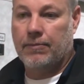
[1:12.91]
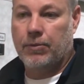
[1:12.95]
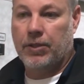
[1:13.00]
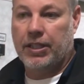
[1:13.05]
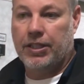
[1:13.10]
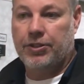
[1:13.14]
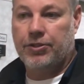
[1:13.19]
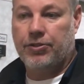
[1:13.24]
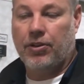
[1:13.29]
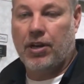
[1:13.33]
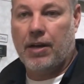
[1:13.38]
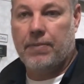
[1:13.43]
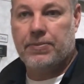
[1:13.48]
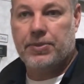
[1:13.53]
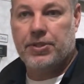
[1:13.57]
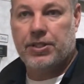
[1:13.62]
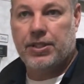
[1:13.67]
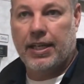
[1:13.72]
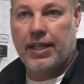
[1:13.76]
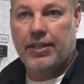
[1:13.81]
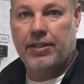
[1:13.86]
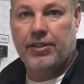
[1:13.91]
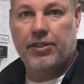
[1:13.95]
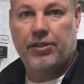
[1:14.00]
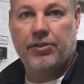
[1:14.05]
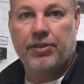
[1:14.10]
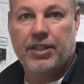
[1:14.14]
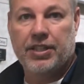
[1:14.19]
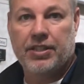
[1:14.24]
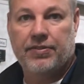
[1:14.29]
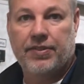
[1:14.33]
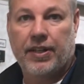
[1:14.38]
when it drops 10
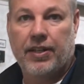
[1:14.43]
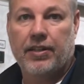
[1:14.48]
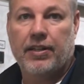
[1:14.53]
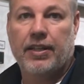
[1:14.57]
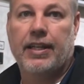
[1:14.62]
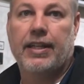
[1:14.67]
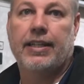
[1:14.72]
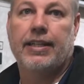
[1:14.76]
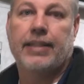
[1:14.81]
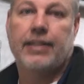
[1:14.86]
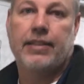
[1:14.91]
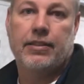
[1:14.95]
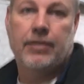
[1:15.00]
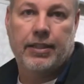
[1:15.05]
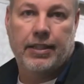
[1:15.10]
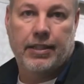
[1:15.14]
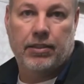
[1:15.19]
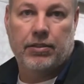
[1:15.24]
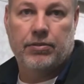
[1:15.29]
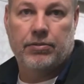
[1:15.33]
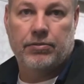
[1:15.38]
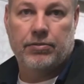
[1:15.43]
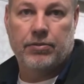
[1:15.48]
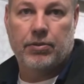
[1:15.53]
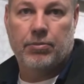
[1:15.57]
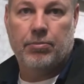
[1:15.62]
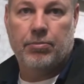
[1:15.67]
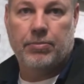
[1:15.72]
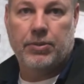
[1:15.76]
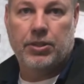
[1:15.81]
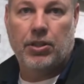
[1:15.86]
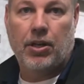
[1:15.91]
degrees Fahrenheit, it'll
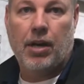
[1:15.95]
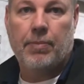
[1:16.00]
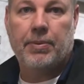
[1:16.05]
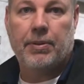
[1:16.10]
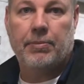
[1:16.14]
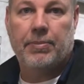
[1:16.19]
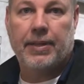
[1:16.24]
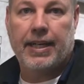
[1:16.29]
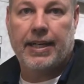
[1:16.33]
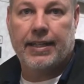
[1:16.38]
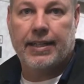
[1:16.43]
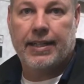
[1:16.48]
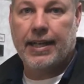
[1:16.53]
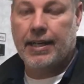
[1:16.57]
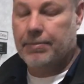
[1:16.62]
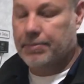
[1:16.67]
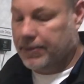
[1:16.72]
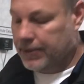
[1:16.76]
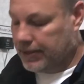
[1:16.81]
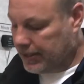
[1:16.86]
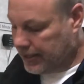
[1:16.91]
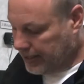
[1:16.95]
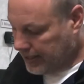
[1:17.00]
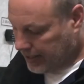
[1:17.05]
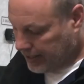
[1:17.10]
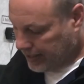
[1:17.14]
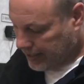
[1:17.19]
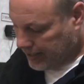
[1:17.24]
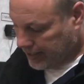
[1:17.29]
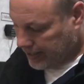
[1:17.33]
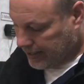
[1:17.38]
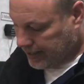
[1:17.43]
top it back
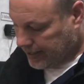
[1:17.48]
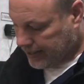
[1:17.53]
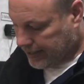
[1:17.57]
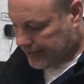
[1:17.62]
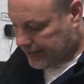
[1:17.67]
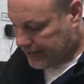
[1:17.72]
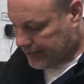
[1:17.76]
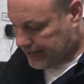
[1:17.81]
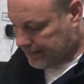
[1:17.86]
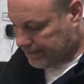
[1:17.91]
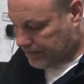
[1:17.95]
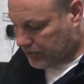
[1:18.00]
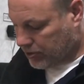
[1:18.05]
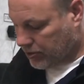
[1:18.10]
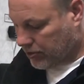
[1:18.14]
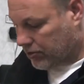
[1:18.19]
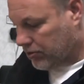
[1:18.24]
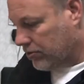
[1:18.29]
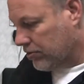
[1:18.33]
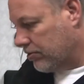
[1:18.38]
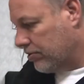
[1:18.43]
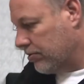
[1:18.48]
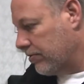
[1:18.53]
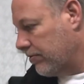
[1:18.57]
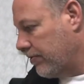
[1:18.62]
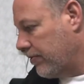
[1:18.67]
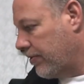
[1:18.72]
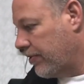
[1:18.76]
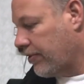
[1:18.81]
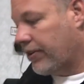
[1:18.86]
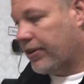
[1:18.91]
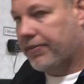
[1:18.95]
up. So
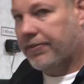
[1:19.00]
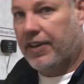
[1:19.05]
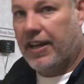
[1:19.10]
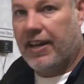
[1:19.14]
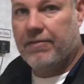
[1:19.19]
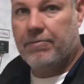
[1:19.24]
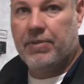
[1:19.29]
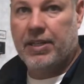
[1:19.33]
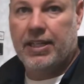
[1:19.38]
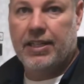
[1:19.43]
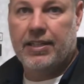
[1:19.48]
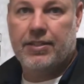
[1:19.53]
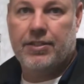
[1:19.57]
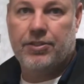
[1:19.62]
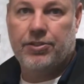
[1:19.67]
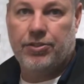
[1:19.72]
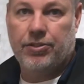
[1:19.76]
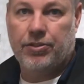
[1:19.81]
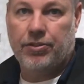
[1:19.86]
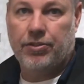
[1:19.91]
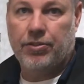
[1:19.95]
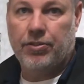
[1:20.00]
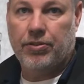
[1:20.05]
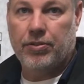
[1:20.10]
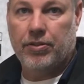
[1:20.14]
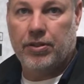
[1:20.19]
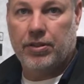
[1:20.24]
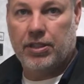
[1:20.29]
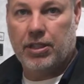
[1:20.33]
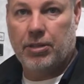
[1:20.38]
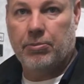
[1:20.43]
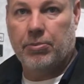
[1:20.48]
35 minutes
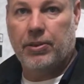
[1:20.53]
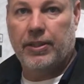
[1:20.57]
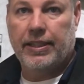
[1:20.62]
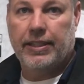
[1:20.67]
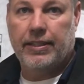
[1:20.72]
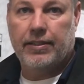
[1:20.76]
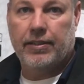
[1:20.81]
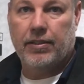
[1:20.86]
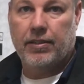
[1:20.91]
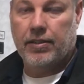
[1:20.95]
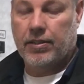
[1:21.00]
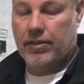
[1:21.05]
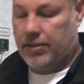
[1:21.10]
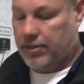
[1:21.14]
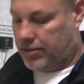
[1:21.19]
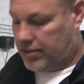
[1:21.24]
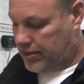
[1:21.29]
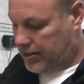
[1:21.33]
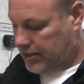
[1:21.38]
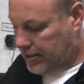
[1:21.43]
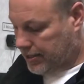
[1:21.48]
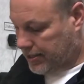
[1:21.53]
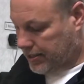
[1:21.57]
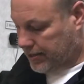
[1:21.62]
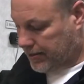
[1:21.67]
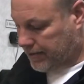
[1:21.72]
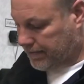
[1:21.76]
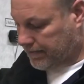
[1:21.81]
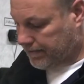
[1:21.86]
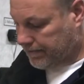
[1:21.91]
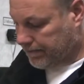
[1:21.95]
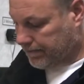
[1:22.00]
to complete
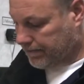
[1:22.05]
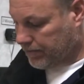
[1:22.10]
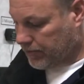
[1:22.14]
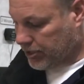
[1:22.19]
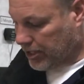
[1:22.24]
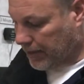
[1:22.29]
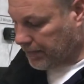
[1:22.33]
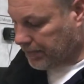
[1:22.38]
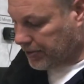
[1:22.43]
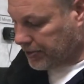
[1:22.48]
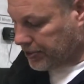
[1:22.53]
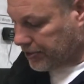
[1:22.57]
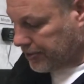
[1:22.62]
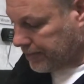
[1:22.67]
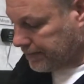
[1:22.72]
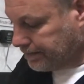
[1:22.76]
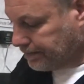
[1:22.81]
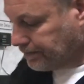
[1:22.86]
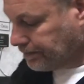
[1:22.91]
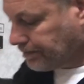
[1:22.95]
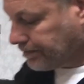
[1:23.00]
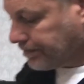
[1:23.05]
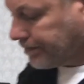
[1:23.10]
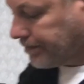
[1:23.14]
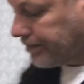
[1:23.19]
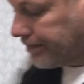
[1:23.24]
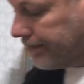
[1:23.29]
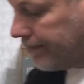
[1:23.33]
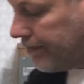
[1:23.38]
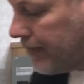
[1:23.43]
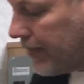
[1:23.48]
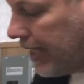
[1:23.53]
temperature.
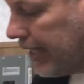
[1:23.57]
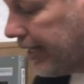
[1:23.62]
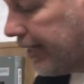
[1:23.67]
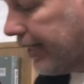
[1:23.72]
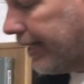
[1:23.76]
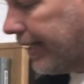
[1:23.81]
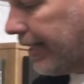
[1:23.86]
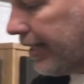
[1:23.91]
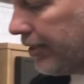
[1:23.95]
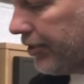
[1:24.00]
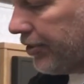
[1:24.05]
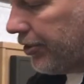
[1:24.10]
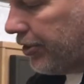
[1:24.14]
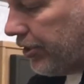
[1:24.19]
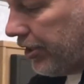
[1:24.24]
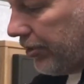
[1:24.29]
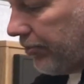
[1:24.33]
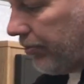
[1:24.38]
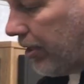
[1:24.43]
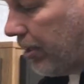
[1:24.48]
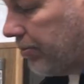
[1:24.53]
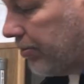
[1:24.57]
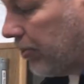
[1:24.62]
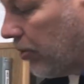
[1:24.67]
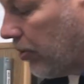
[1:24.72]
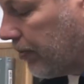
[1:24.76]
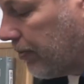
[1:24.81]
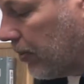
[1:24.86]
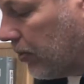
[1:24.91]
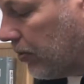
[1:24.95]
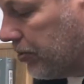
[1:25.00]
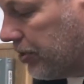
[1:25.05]
And again, you can run
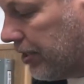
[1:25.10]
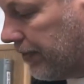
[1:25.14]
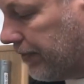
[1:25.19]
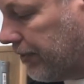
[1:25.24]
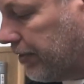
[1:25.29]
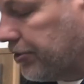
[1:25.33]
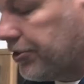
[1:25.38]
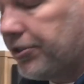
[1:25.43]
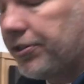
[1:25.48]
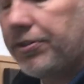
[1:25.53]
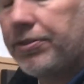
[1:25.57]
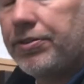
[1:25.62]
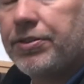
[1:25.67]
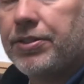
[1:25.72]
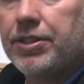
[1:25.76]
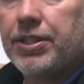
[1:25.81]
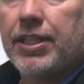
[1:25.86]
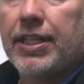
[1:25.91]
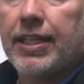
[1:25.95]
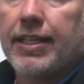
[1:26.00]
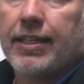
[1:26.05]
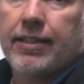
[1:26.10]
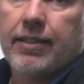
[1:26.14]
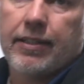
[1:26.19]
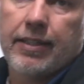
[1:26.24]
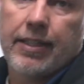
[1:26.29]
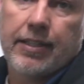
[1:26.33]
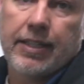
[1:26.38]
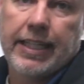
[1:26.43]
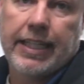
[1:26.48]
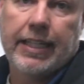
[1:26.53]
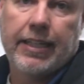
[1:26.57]
both modes if you choose
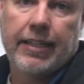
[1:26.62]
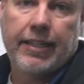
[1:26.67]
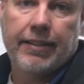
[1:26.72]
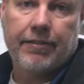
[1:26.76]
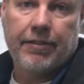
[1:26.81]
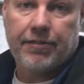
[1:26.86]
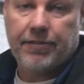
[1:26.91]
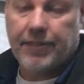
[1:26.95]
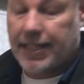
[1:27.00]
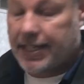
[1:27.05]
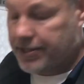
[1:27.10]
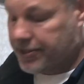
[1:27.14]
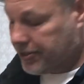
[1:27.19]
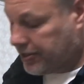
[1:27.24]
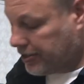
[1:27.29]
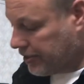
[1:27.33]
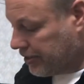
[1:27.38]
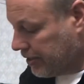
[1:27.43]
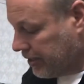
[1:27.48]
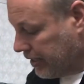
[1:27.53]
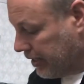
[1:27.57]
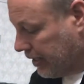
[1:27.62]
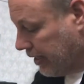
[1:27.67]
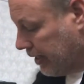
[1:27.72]
and heat it even faster.